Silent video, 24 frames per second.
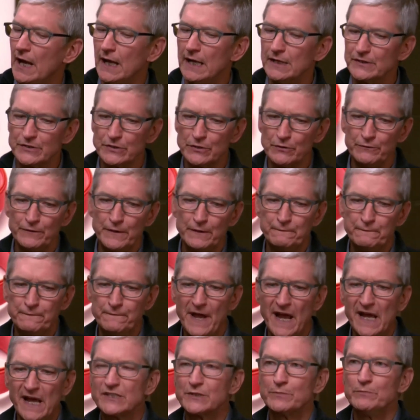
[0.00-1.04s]
And so the
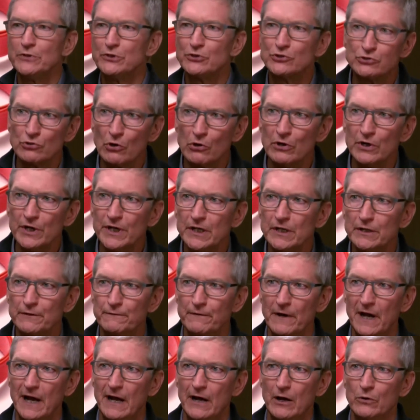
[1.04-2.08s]
vast majority
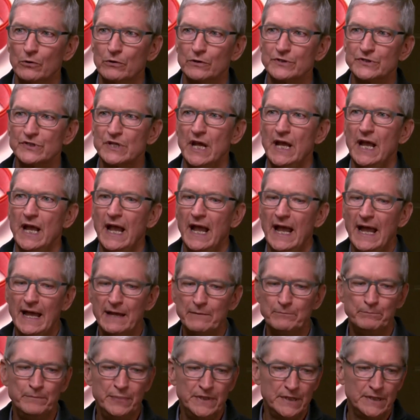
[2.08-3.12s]
of ours
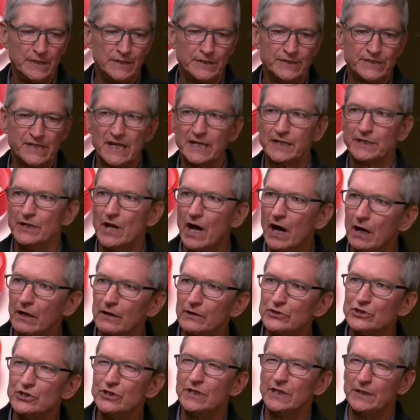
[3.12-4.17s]
have been
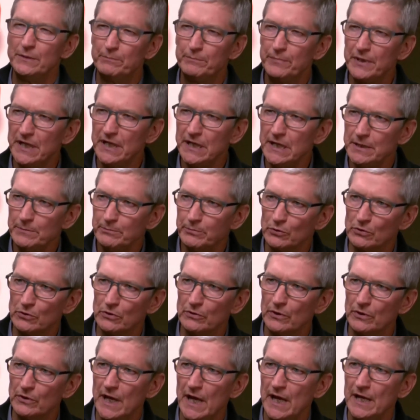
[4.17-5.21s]
technology and
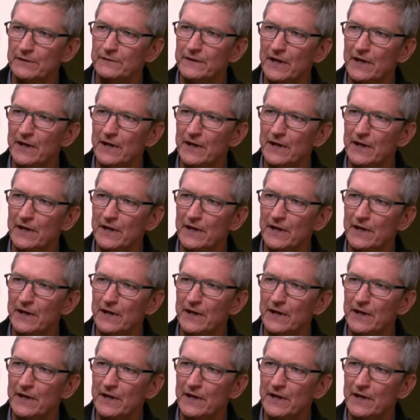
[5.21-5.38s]
people